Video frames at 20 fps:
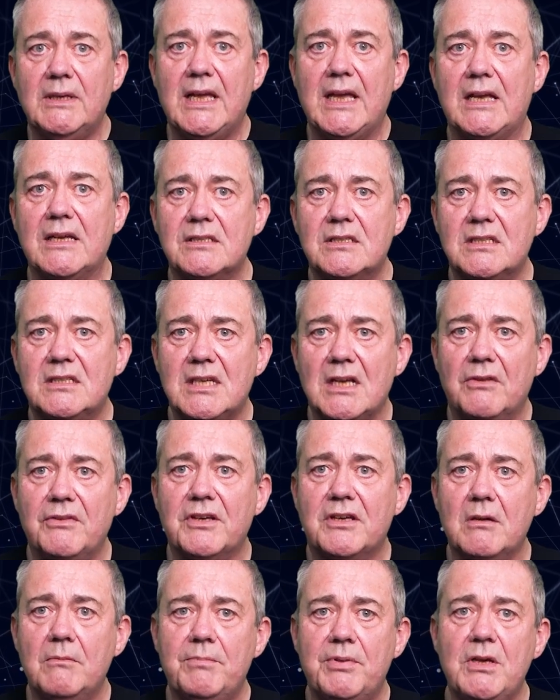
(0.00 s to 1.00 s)
it has to tell the
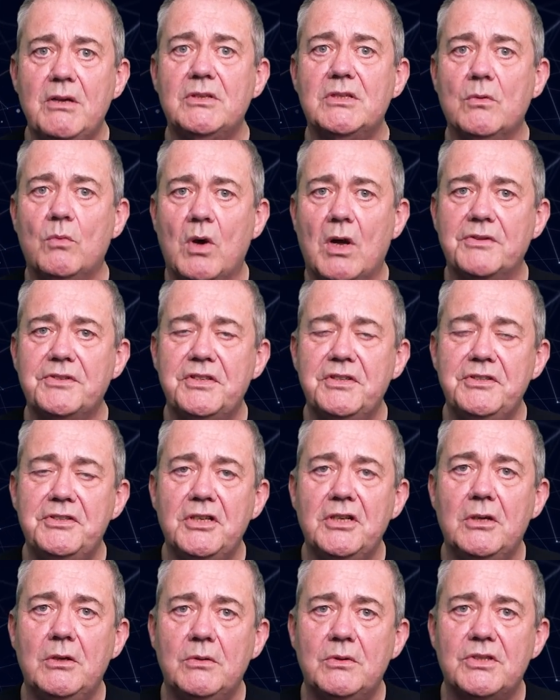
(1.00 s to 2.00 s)
computer what to
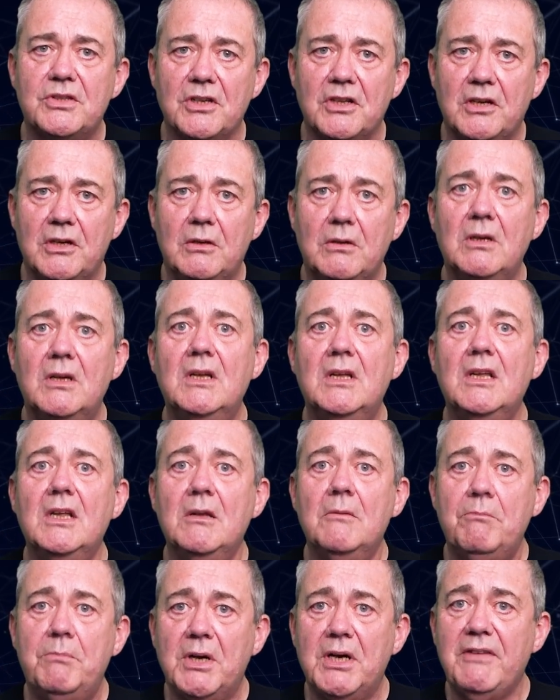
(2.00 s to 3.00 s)
do too,
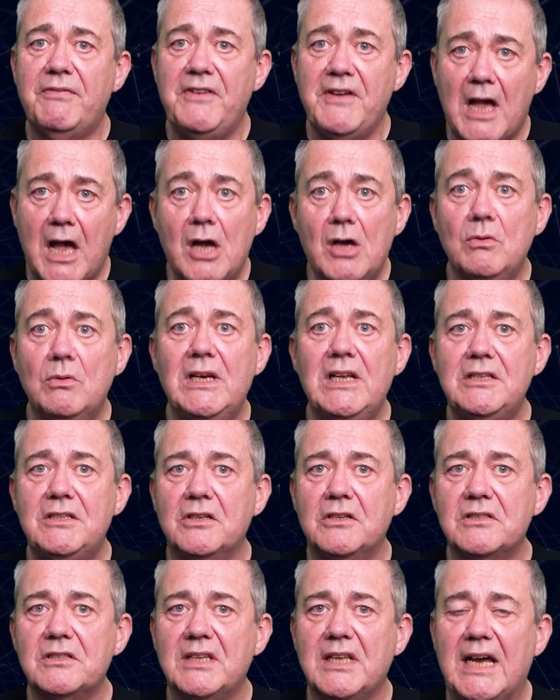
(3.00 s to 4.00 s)
but if it only
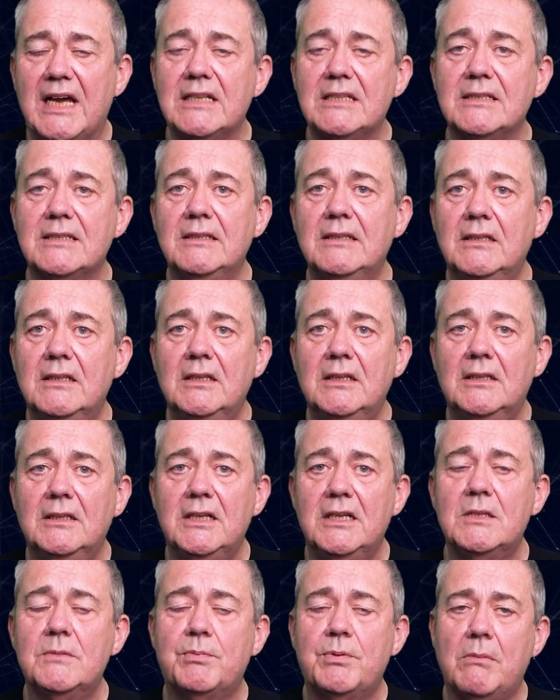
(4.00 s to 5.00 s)
does that,
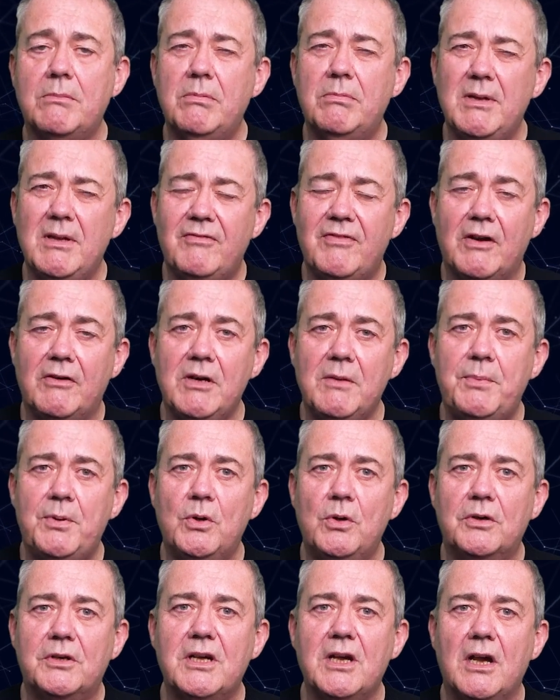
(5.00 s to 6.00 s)
it's probably very
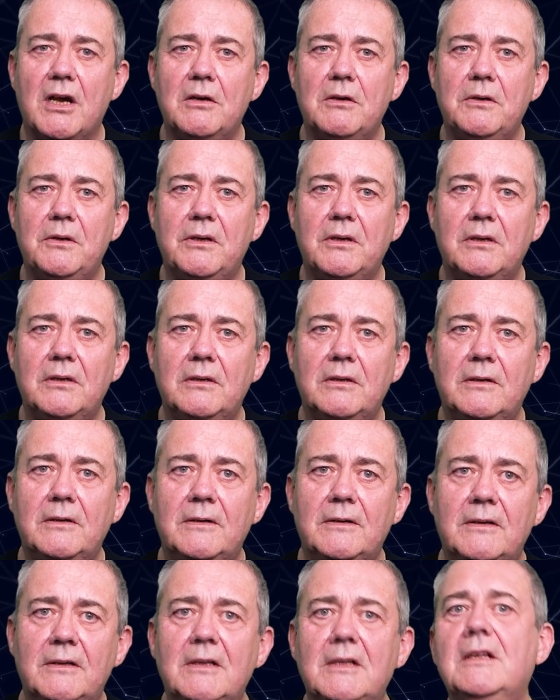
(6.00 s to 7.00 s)
poor code.
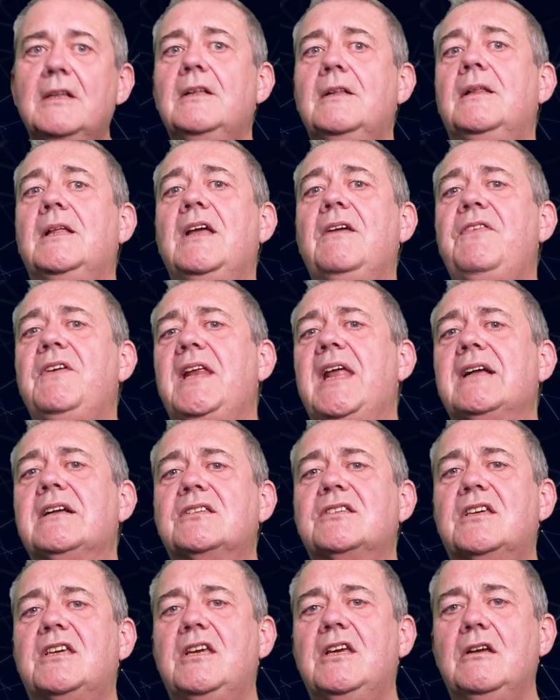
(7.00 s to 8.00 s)
If it
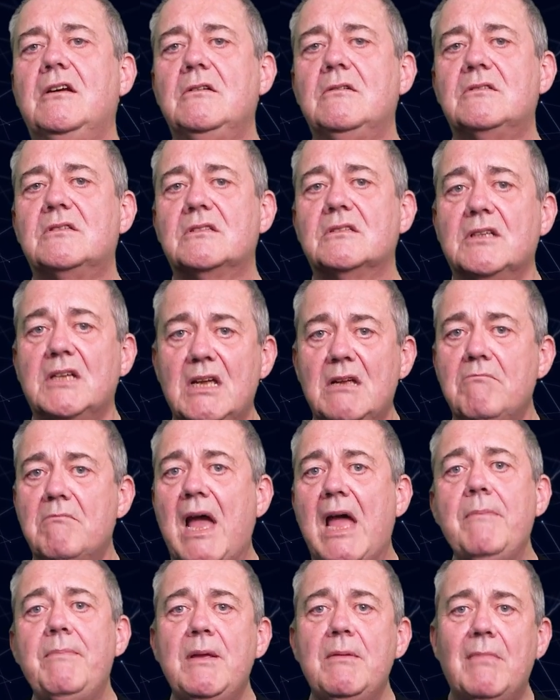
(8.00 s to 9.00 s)
executes, it
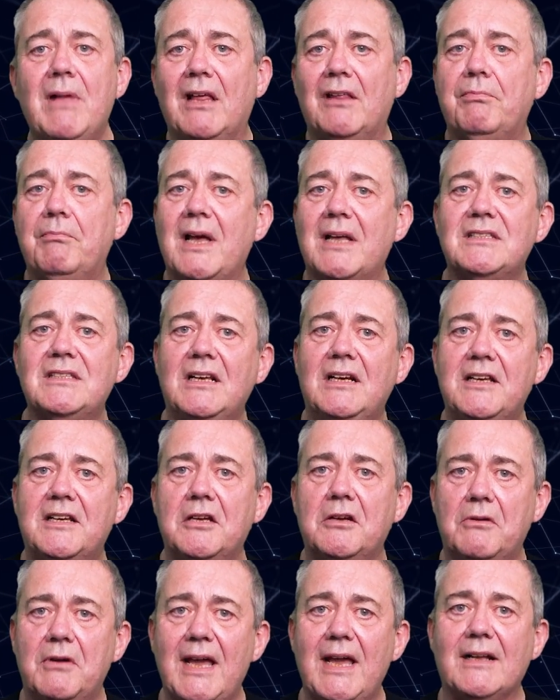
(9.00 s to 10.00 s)
may be mathematically
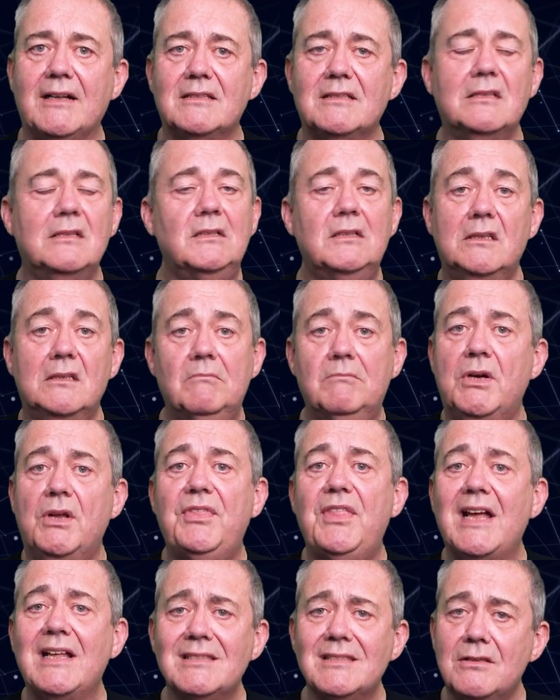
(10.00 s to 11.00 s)
correct, but
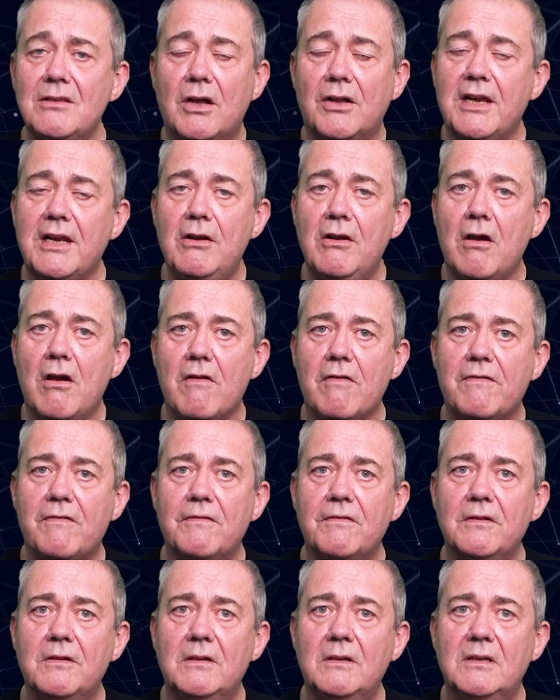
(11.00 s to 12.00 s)
that's not
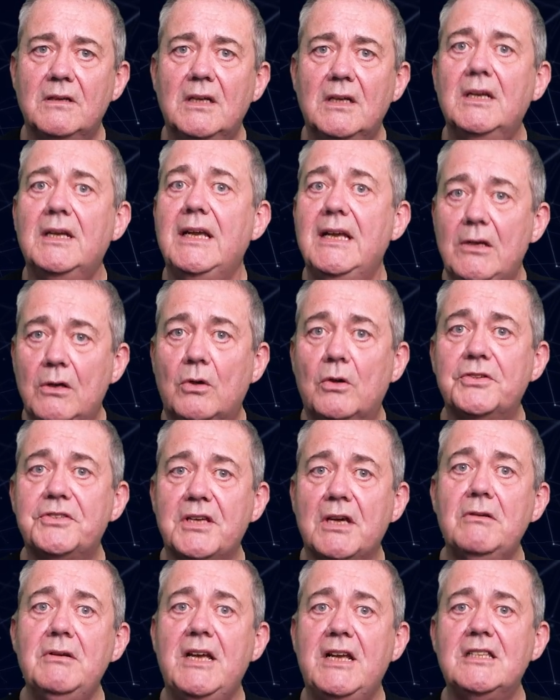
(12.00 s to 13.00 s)
enough. It
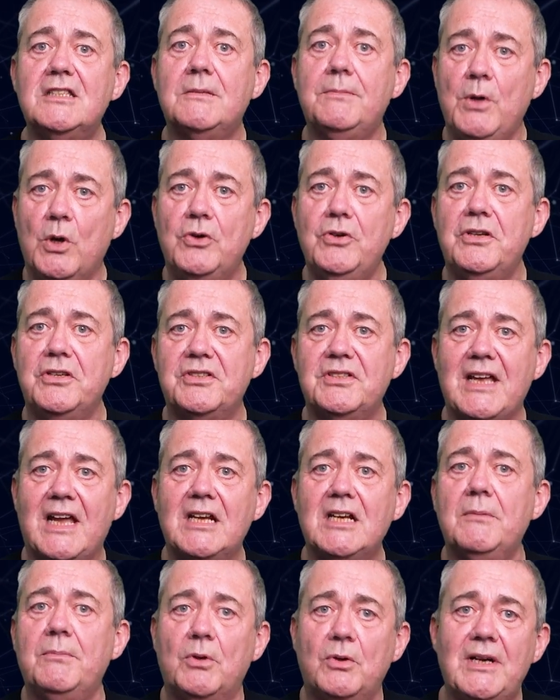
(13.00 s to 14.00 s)
also needs to be
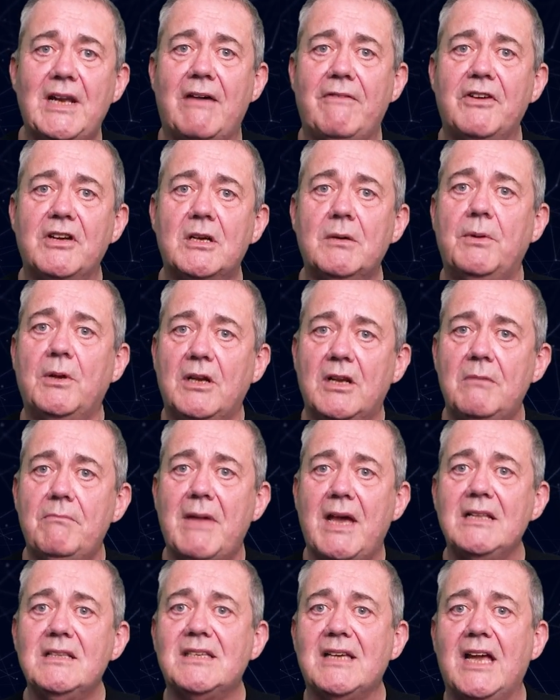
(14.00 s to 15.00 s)
understandable, navigable, and
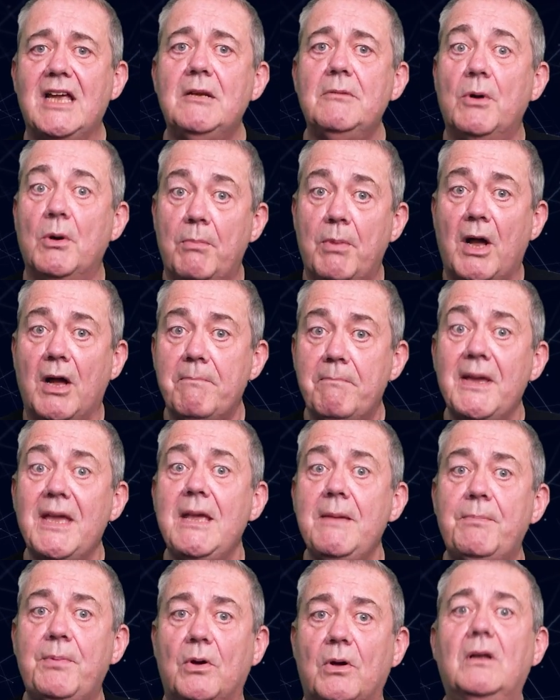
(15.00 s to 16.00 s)
maintainable by
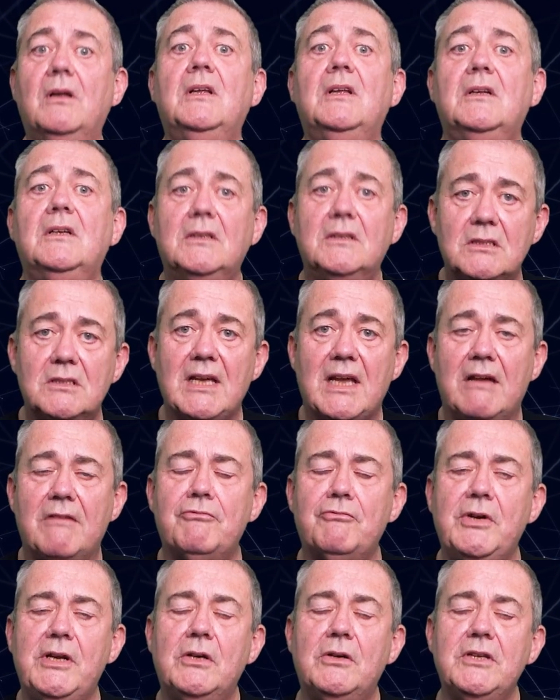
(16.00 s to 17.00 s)
people to have
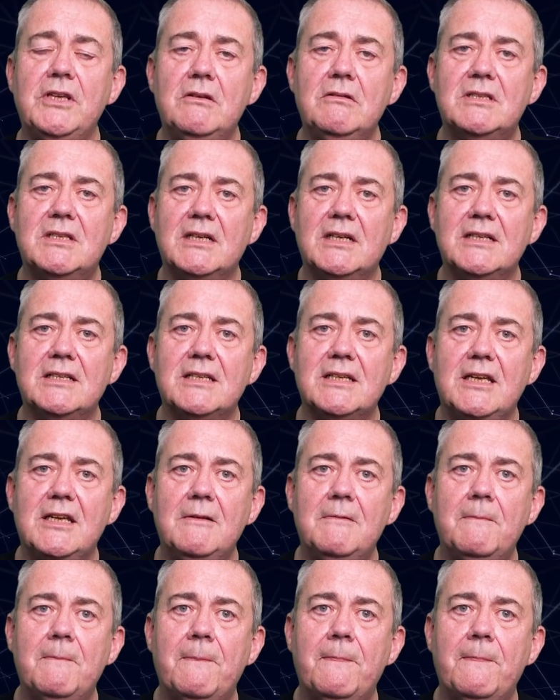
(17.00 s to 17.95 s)
real utility.